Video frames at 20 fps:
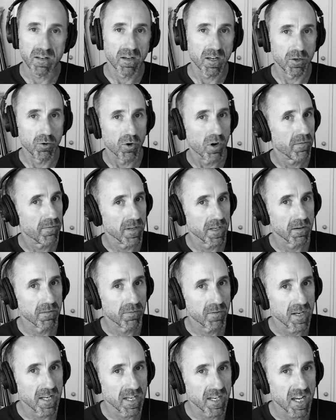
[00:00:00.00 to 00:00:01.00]
Are you offering a
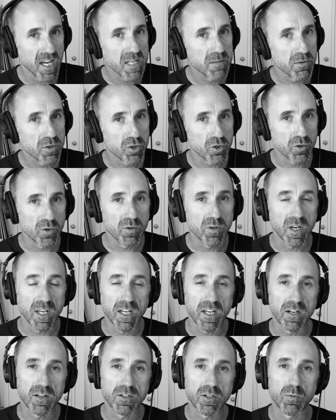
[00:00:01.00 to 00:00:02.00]
free engagement shoot? Are you
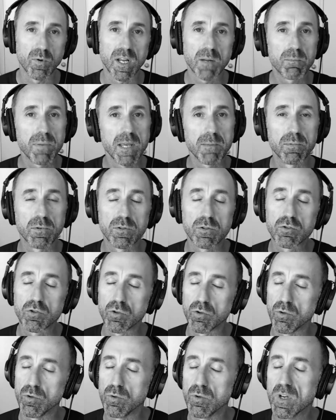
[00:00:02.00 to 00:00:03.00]
going to direct people
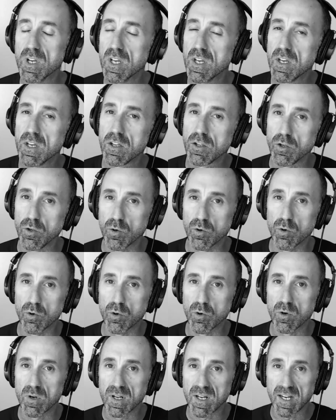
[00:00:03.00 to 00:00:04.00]
to
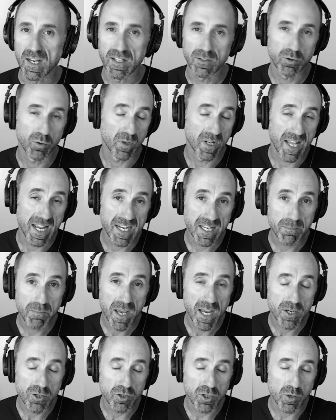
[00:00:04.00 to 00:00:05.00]
to a landing
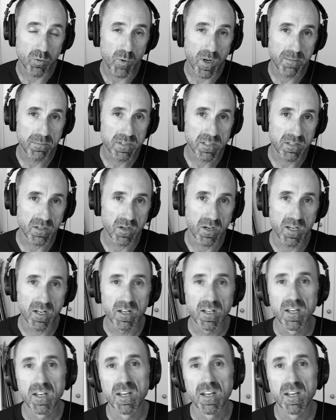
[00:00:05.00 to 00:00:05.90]
page on your website?